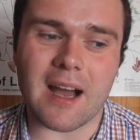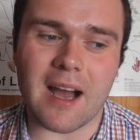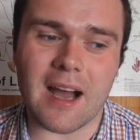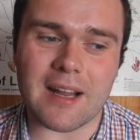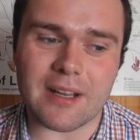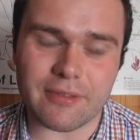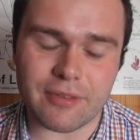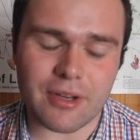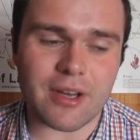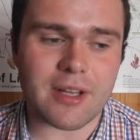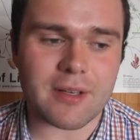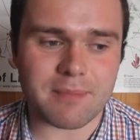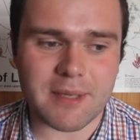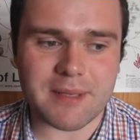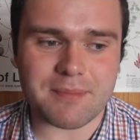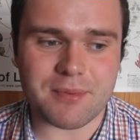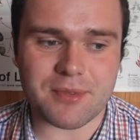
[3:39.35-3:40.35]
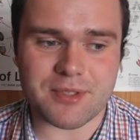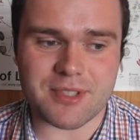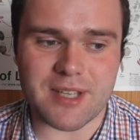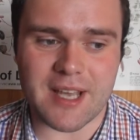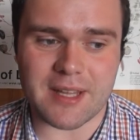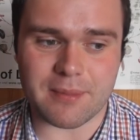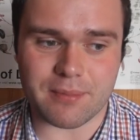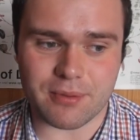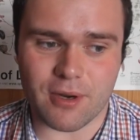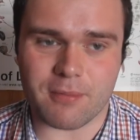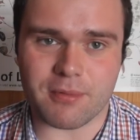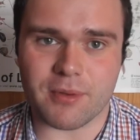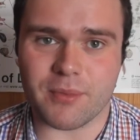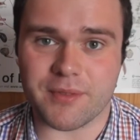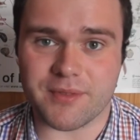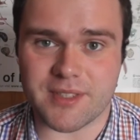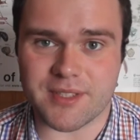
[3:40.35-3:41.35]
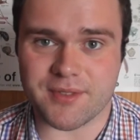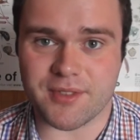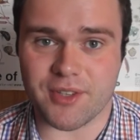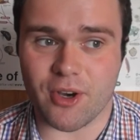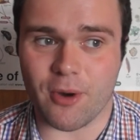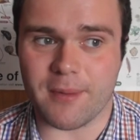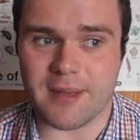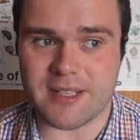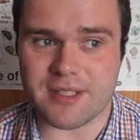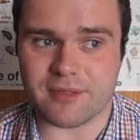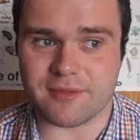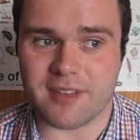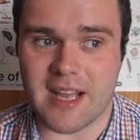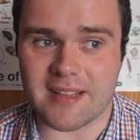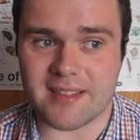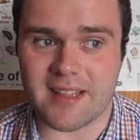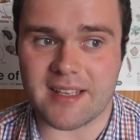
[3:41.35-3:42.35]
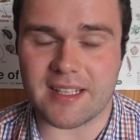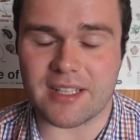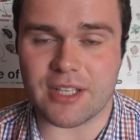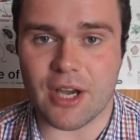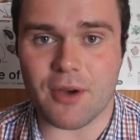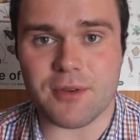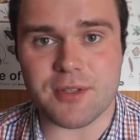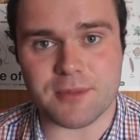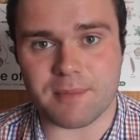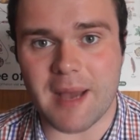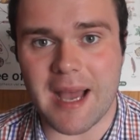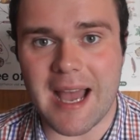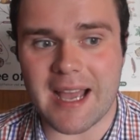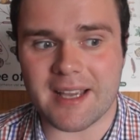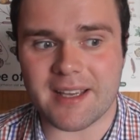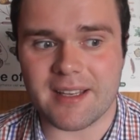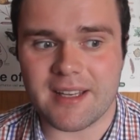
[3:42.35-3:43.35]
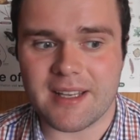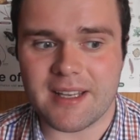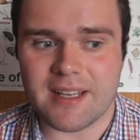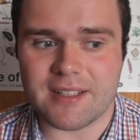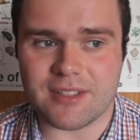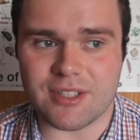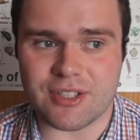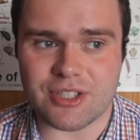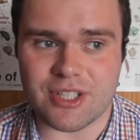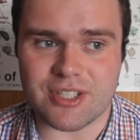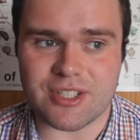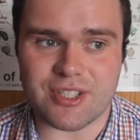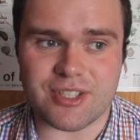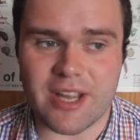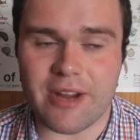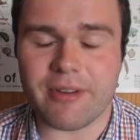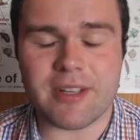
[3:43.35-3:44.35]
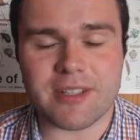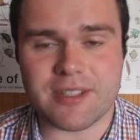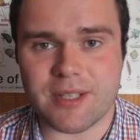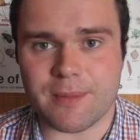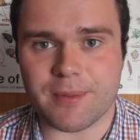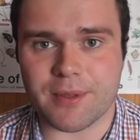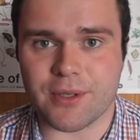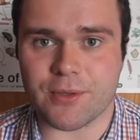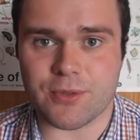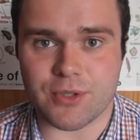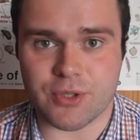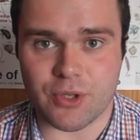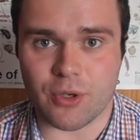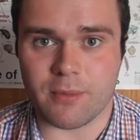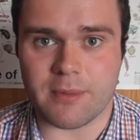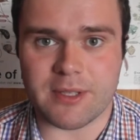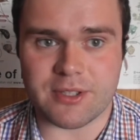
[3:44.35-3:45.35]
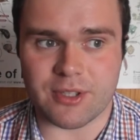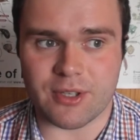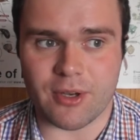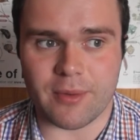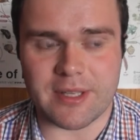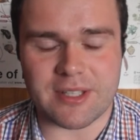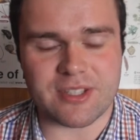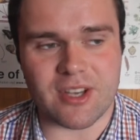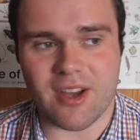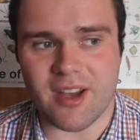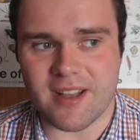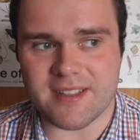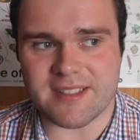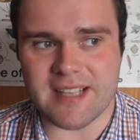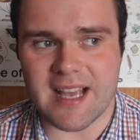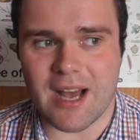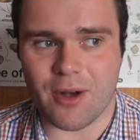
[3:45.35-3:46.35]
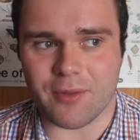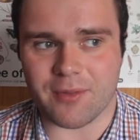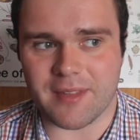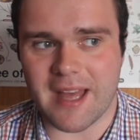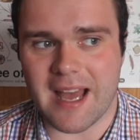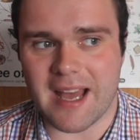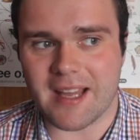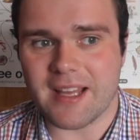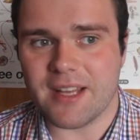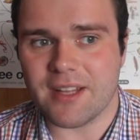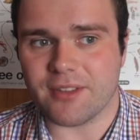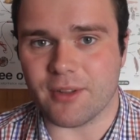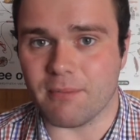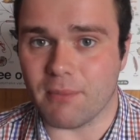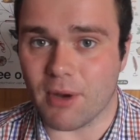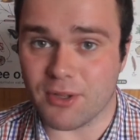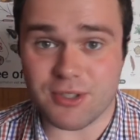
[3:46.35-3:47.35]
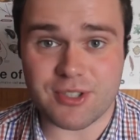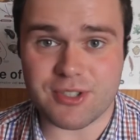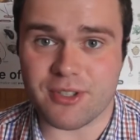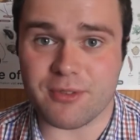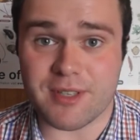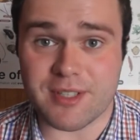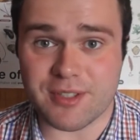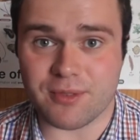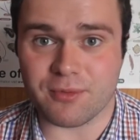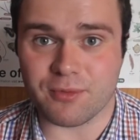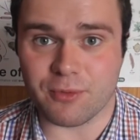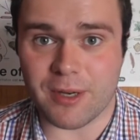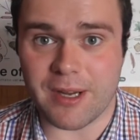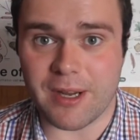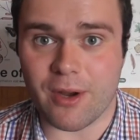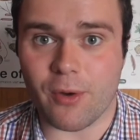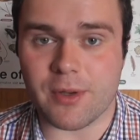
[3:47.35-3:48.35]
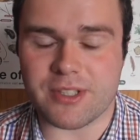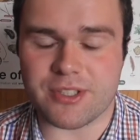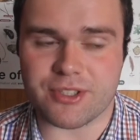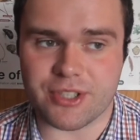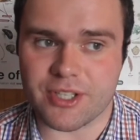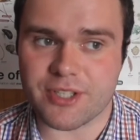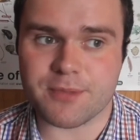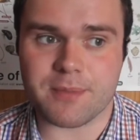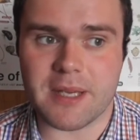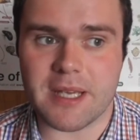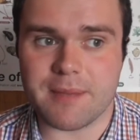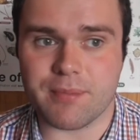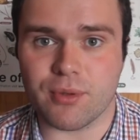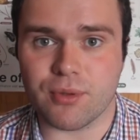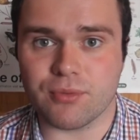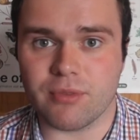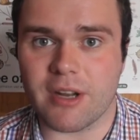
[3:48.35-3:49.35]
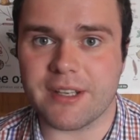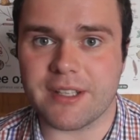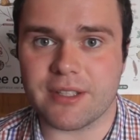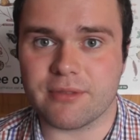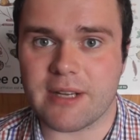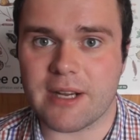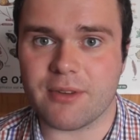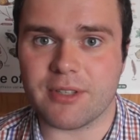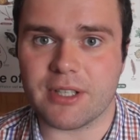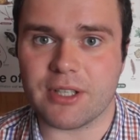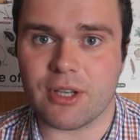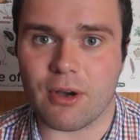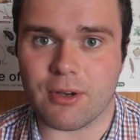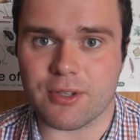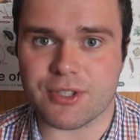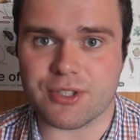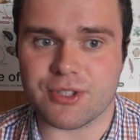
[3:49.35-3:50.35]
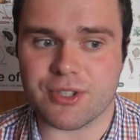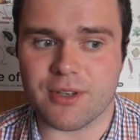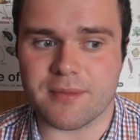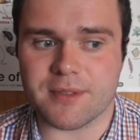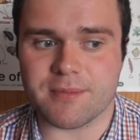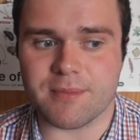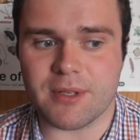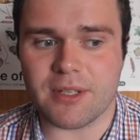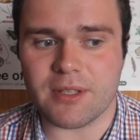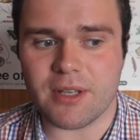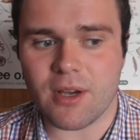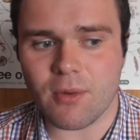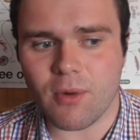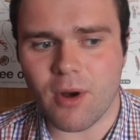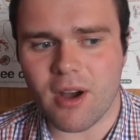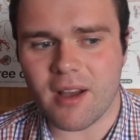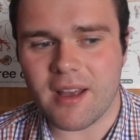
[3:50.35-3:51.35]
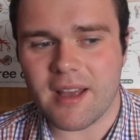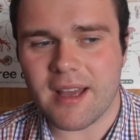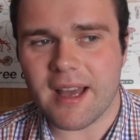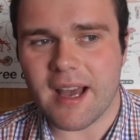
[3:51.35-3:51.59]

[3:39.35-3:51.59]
and I've heard people say the problem with this film is the fact that it goes back to just stereotypical Scooby-Doo. It turns out that the monster isn't real, it's just people running around in costumes. But you know what?